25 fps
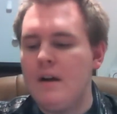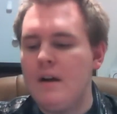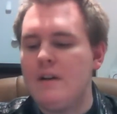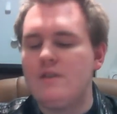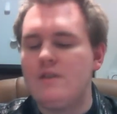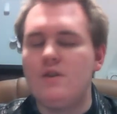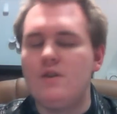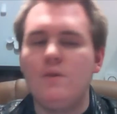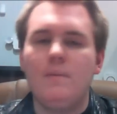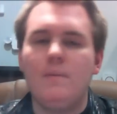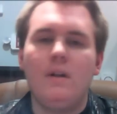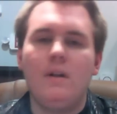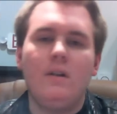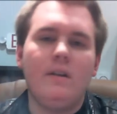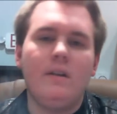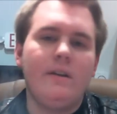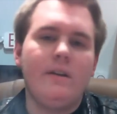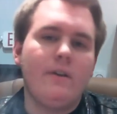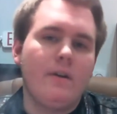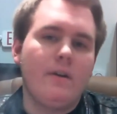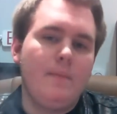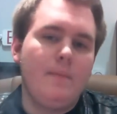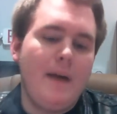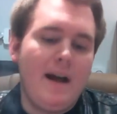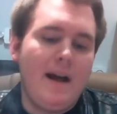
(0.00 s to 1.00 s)
2
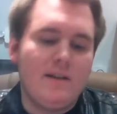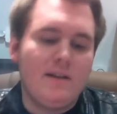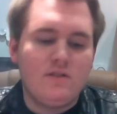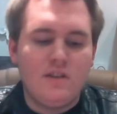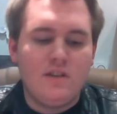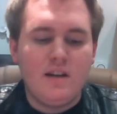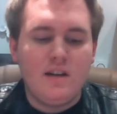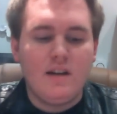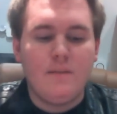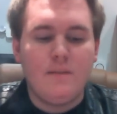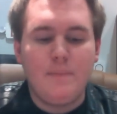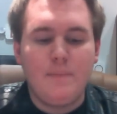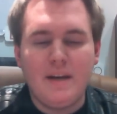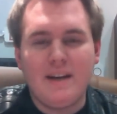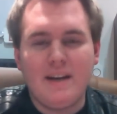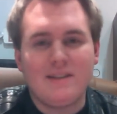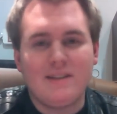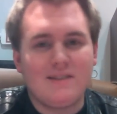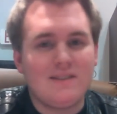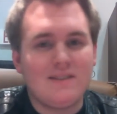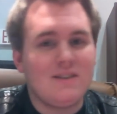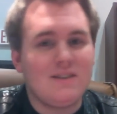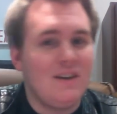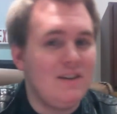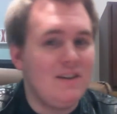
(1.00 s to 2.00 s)
milliliter capacity,
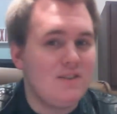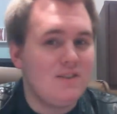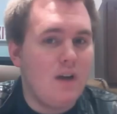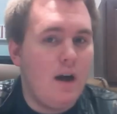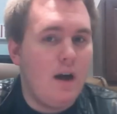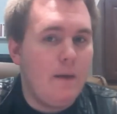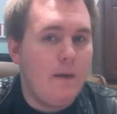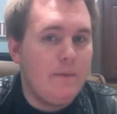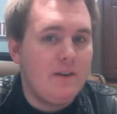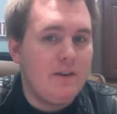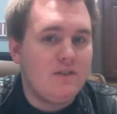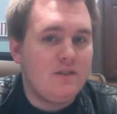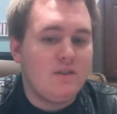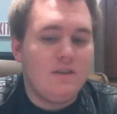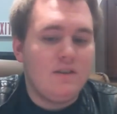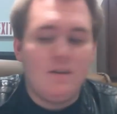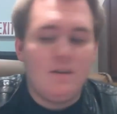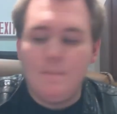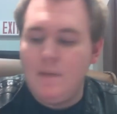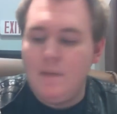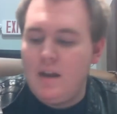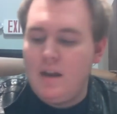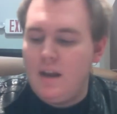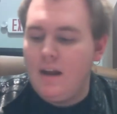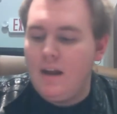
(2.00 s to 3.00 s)
because this is obviously the
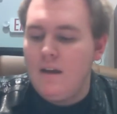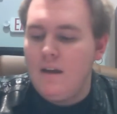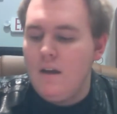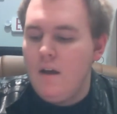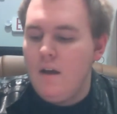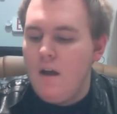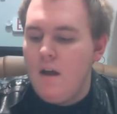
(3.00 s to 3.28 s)
Mini.